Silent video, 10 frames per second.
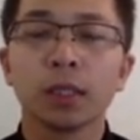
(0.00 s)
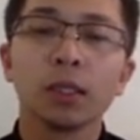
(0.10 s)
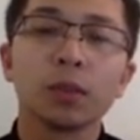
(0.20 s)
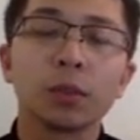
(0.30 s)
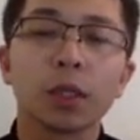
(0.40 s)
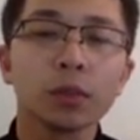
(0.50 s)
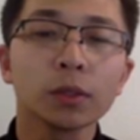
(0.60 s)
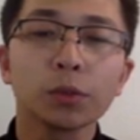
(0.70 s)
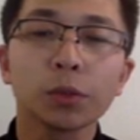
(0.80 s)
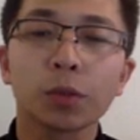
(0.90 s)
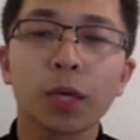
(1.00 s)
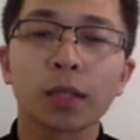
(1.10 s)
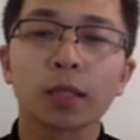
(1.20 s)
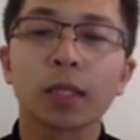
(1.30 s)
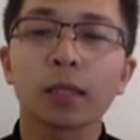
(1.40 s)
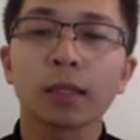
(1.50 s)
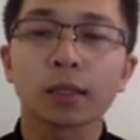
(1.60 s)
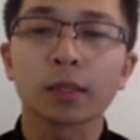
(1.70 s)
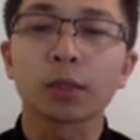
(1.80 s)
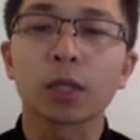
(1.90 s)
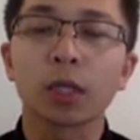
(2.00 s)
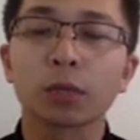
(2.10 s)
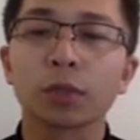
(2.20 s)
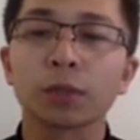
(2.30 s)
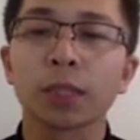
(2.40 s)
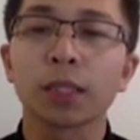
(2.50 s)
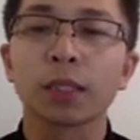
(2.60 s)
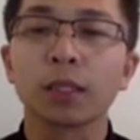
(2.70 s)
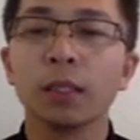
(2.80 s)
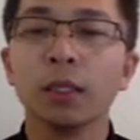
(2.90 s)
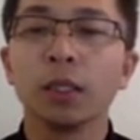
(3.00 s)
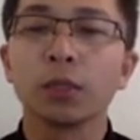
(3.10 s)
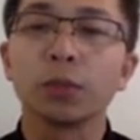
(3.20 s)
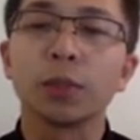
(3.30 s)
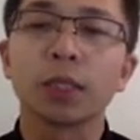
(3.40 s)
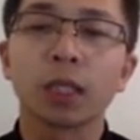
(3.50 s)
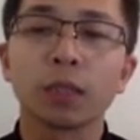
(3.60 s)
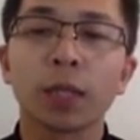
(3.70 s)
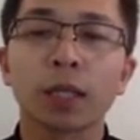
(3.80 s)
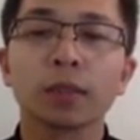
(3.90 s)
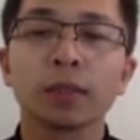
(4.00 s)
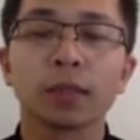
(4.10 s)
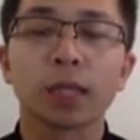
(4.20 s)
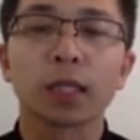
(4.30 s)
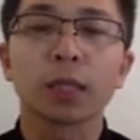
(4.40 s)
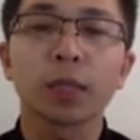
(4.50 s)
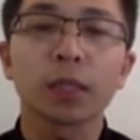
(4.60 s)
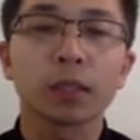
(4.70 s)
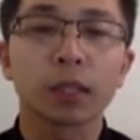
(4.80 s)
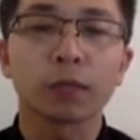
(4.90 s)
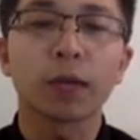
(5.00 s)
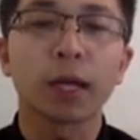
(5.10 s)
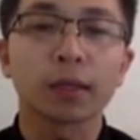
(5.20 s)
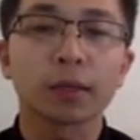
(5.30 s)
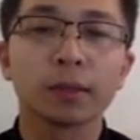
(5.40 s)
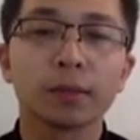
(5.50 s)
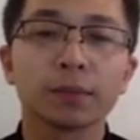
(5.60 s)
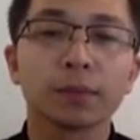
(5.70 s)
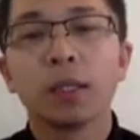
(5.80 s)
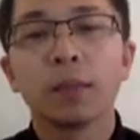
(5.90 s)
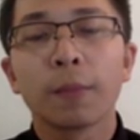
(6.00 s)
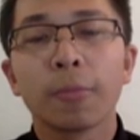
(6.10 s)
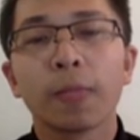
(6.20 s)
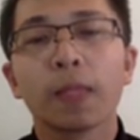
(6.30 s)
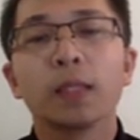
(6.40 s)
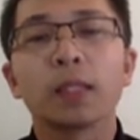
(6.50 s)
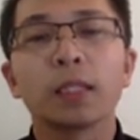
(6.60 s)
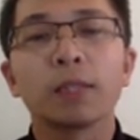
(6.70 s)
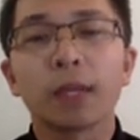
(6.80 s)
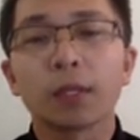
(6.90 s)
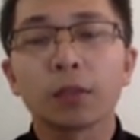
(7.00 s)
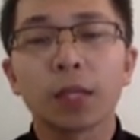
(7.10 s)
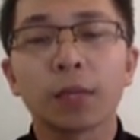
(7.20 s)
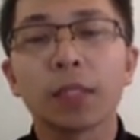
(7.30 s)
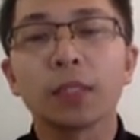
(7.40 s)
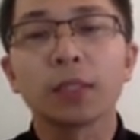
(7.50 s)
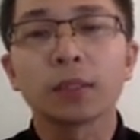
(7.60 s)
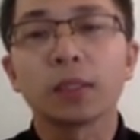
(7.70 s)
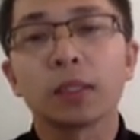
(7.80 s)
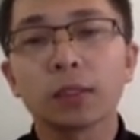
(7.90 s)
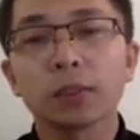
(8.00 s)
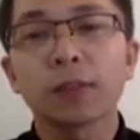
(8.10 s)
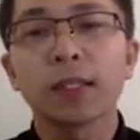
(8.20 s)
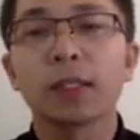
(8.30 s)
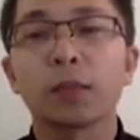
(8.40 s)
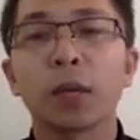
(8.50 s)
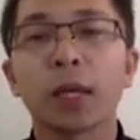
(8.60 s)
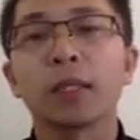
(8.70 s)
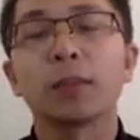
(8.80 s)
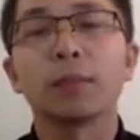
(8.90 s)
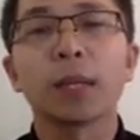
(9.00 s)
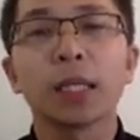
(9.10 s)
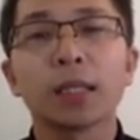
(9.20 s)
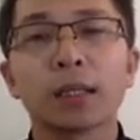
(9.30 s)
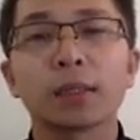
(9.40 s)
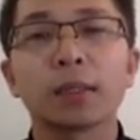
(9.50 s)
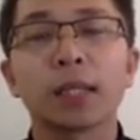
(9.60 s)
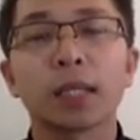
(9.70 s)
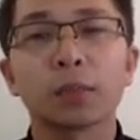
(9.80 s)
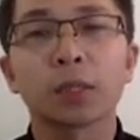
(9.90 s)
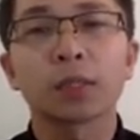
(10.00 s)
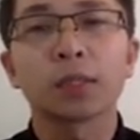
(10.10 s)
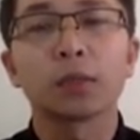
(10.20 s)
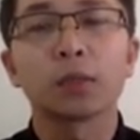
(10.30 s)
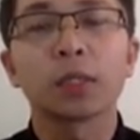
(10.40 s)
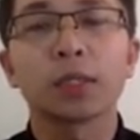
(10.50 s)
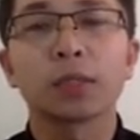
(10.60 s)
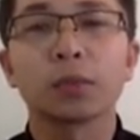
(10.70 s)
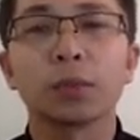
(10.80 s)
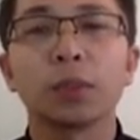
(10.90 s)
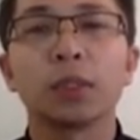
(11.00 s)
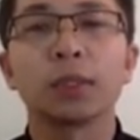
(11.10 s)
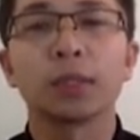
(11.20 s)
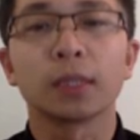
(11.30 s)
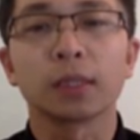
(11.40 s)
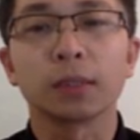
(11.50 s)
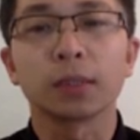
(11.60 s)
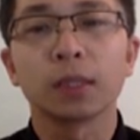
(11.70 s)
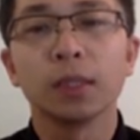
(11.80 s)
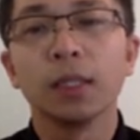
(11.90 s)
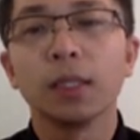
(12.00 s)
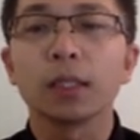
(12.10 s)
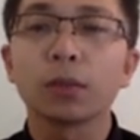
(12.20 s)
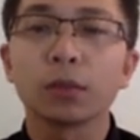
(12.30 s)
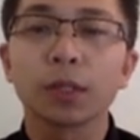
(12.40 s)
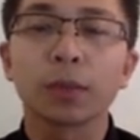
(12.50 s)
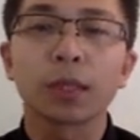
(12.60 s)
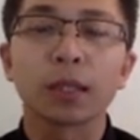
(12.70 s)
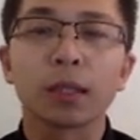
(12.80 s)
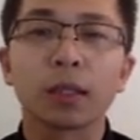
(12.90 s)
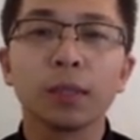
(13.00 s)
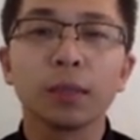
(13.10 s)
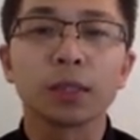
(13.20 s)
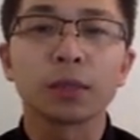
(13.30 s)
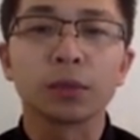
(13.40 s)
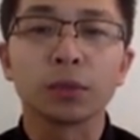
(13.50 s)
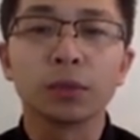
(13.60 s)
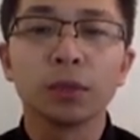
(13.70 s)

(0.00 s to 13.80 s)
We also require the indexing algorithm here to be compact, dynamic, and fast. Key-value lookup engines also find their way in many other networked or distributed systems, including but not limited to